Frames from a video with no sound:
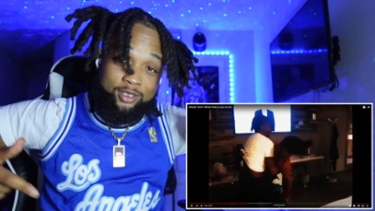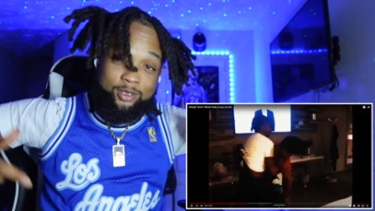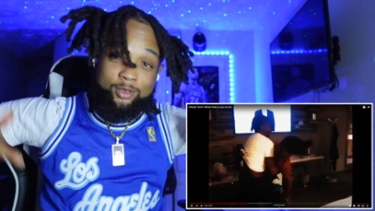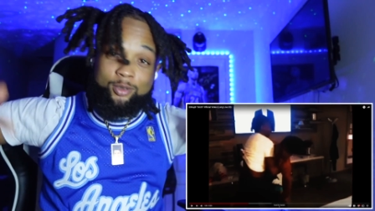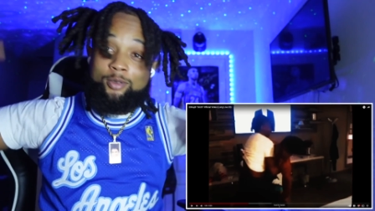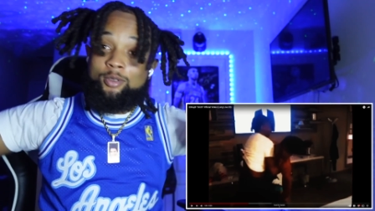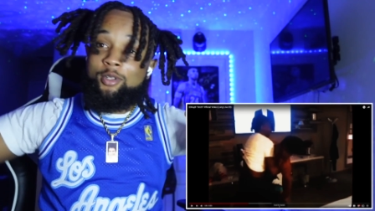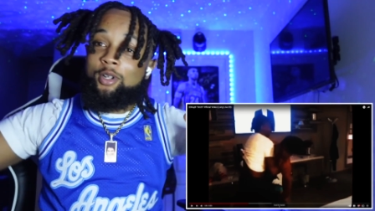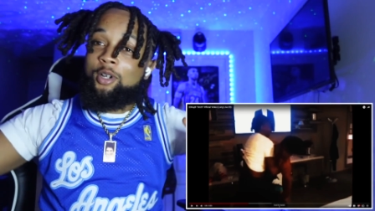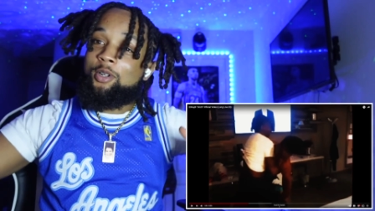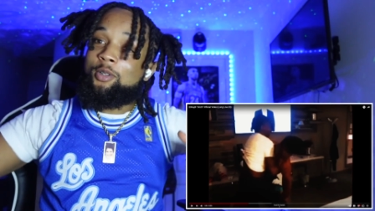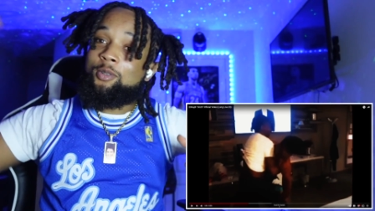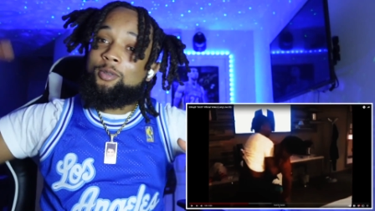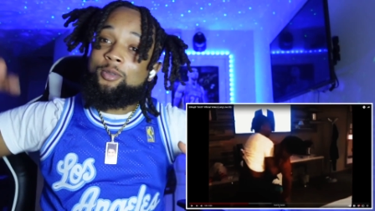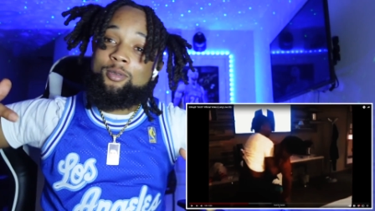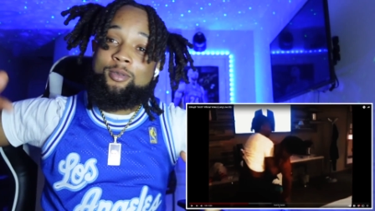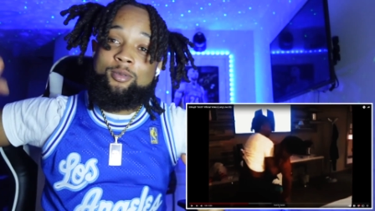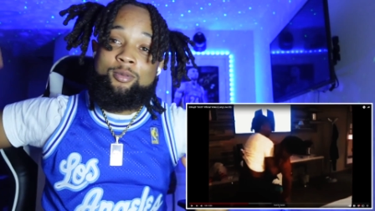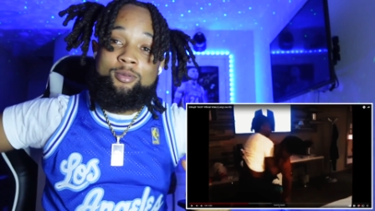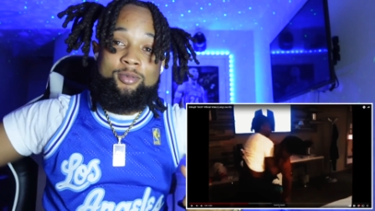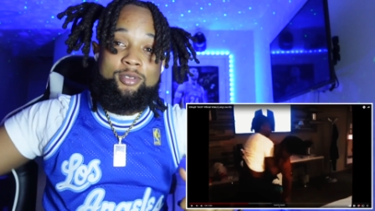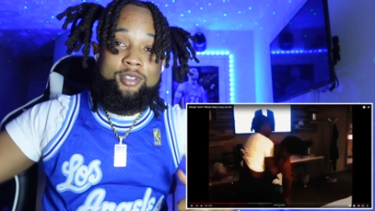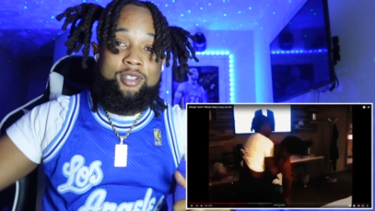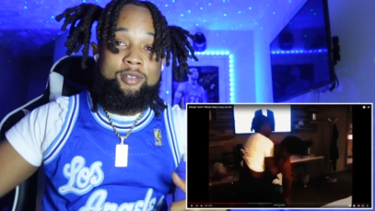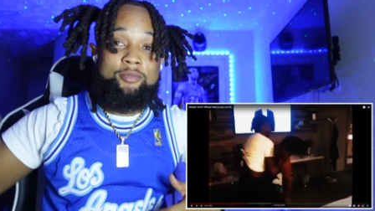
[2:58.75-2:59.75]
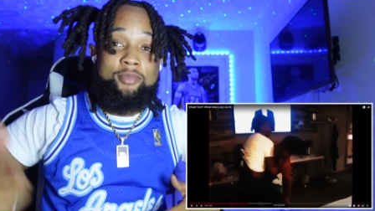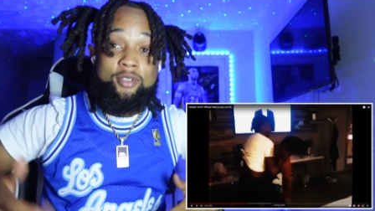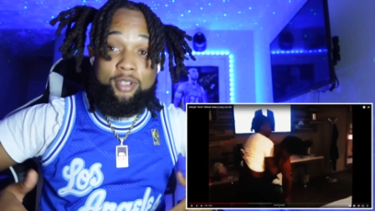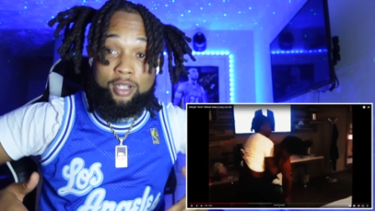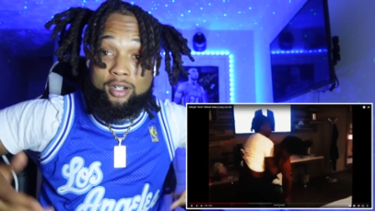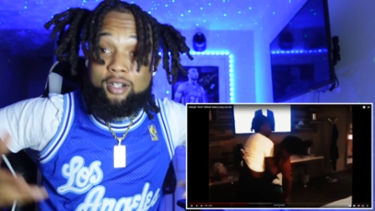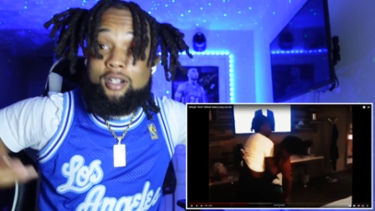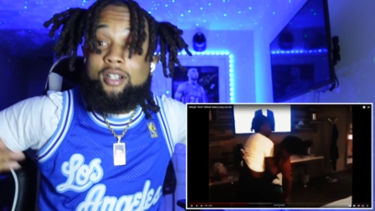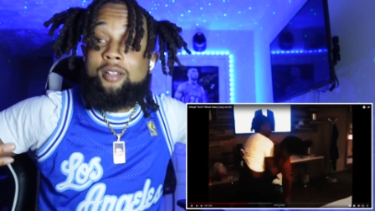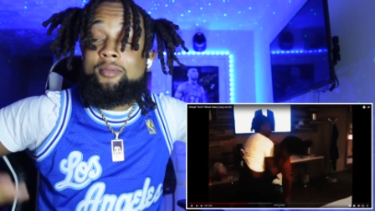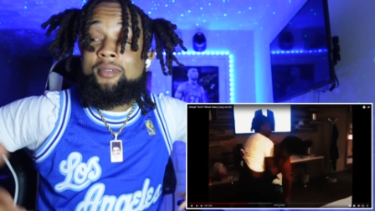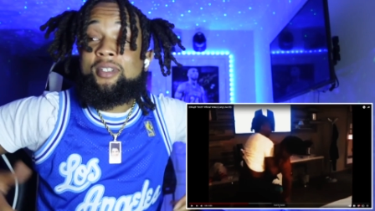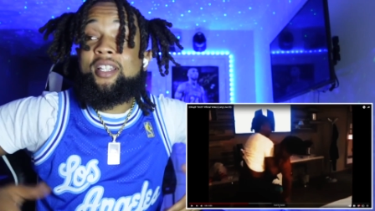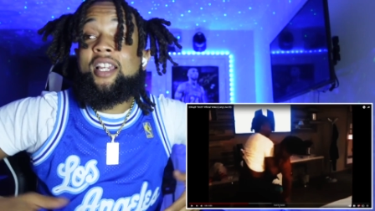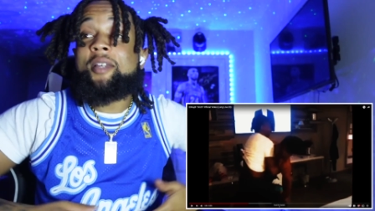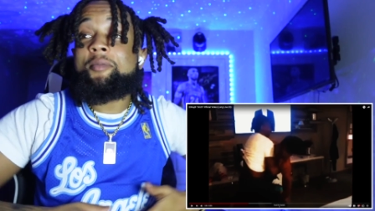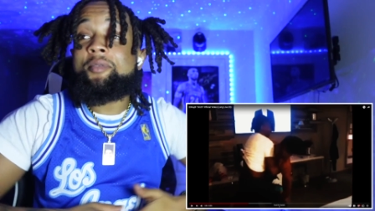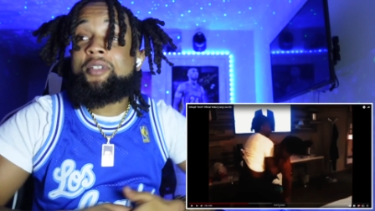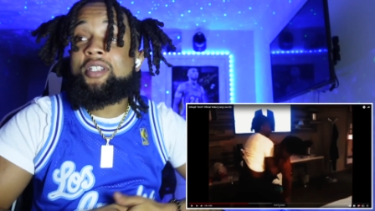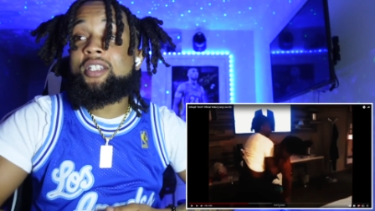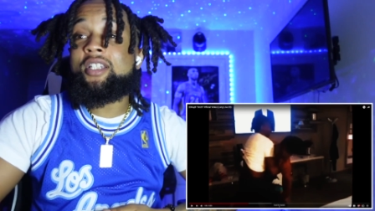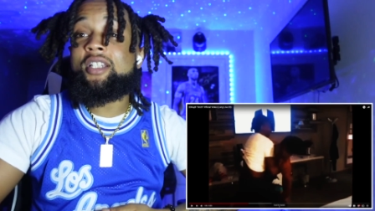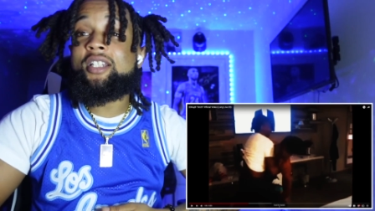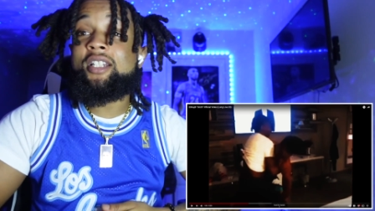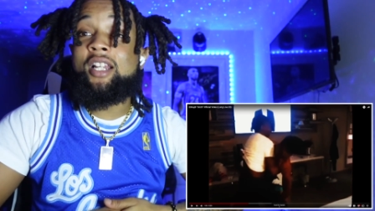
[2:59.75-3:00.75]
you know, some turn up
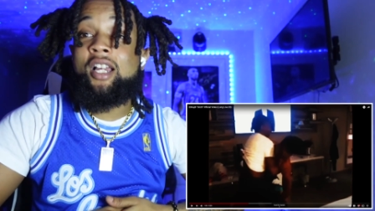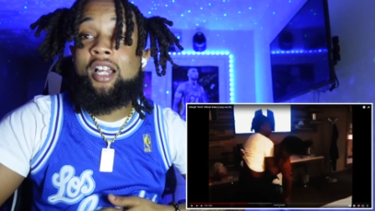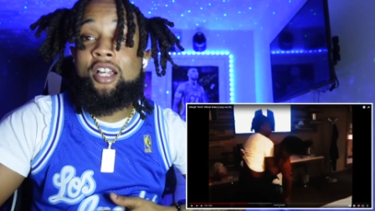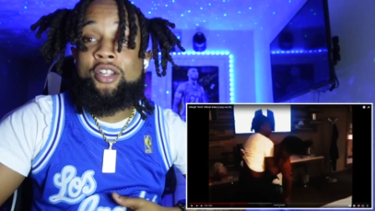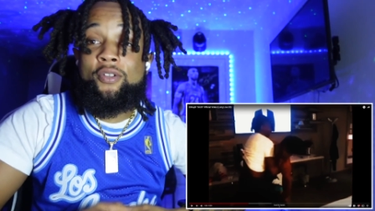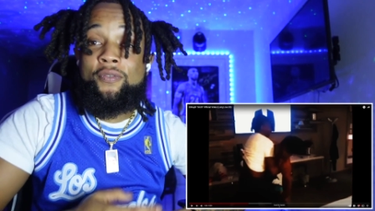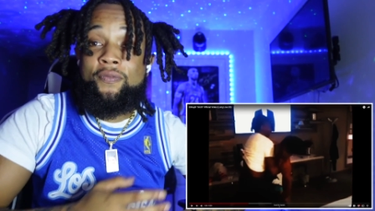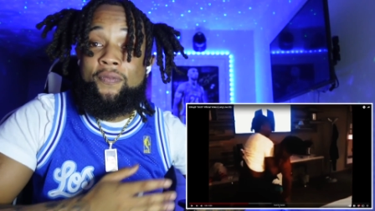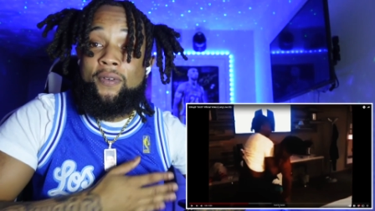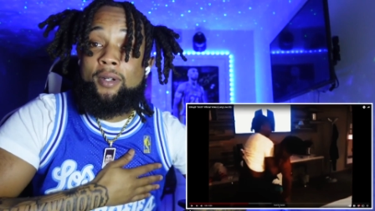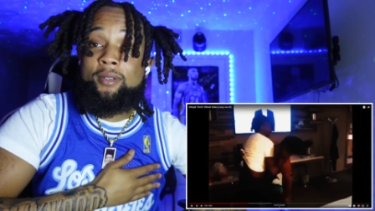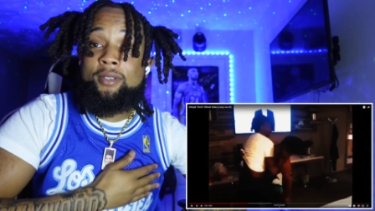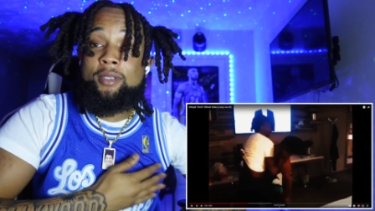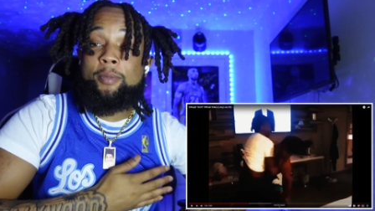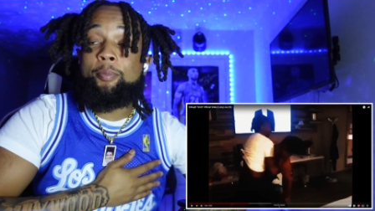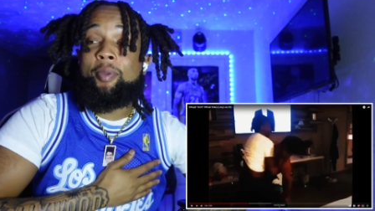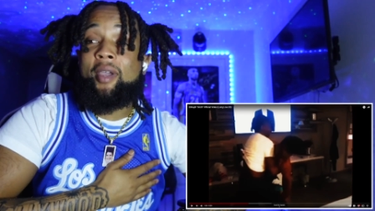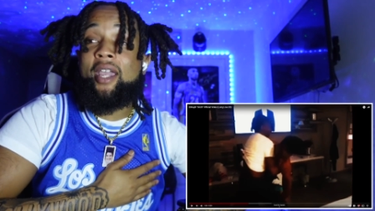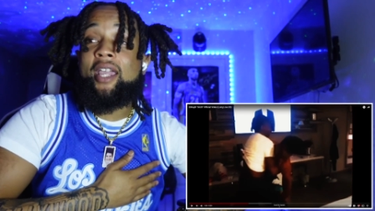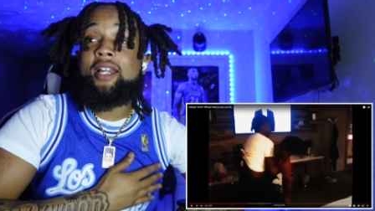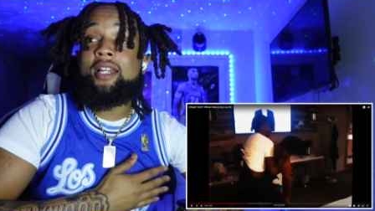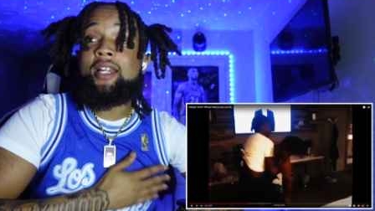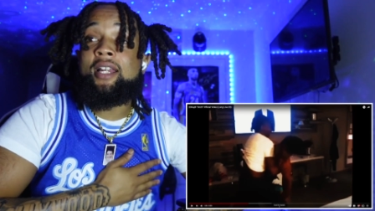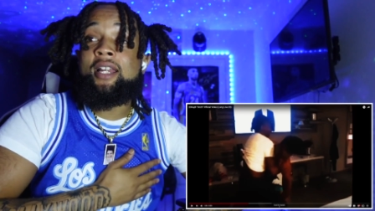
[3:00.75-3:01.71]
type shit. Now you felt the pain